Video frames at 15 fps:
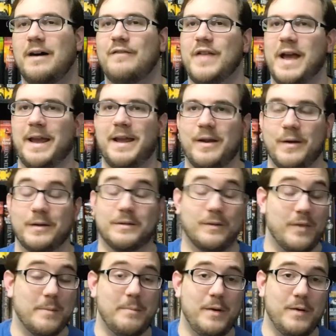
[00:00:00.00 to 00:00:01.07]
of that
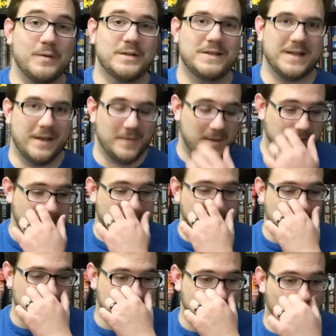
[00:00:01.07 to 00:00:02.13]
character the most, and then
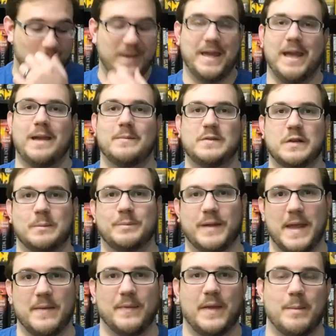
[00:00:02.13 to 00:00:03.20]
it just became so
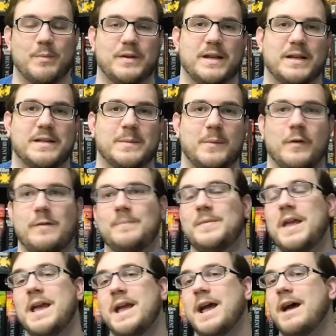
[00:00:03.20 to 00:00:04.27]
blatantly predictable.
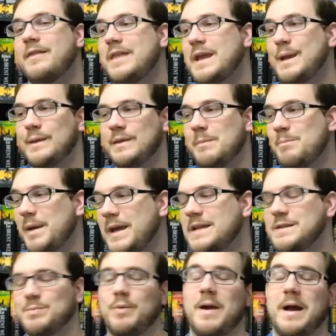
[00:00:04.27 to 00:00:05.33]
The
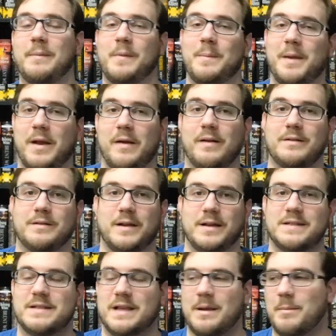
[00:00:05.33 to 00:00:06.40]
biggest problem character,
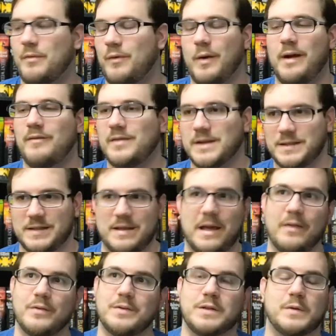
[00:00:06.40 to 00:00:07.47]
I'd say, before I even get to
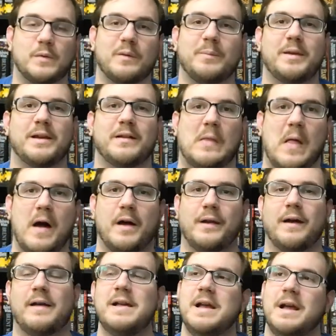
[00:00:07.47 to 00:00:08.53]
the other two, would be
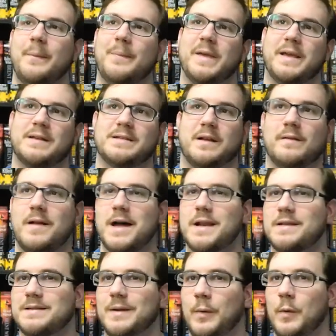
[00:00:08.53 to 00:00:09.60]
Alana, because
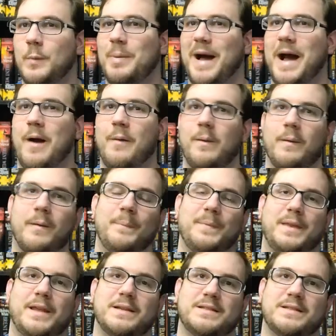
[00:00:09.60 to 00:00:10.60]
Alana's whole power